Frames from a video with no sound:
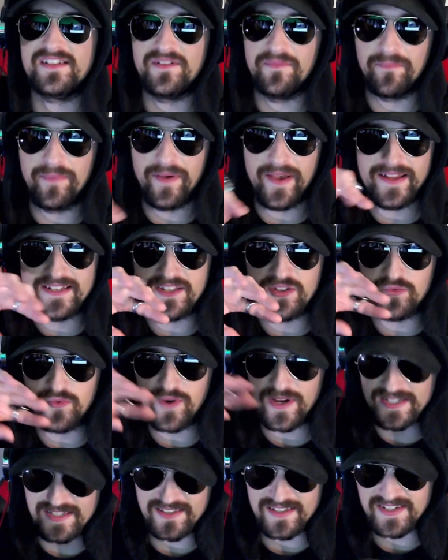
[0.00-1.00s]
compared to the
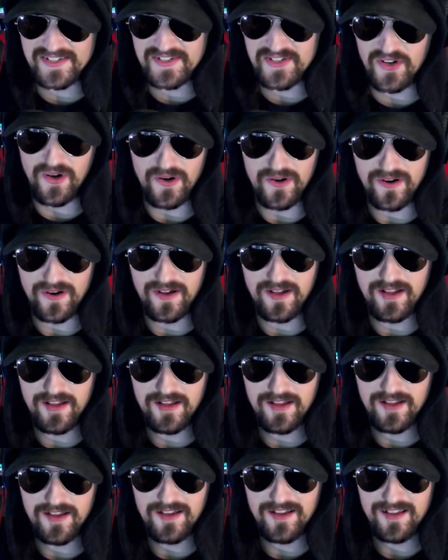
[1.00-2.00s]
rest of the song?
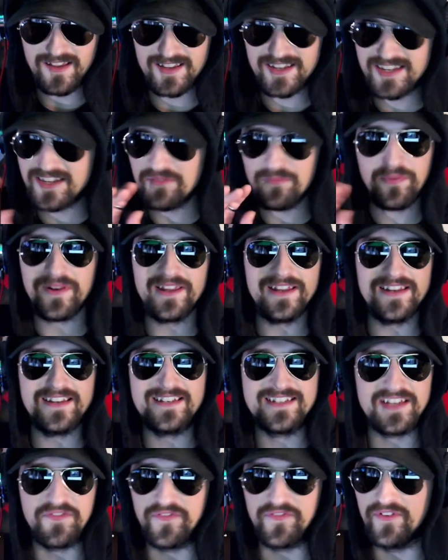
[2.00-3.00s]
It completely
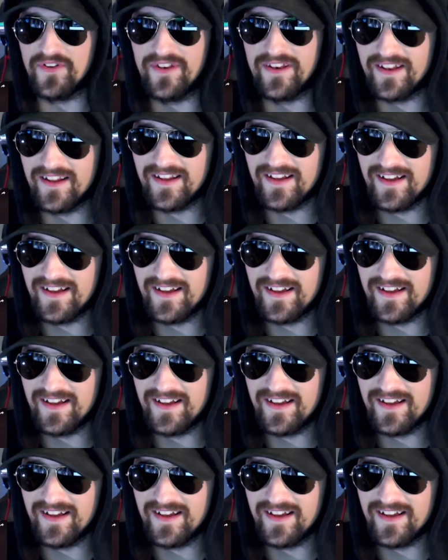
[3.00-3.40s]
different.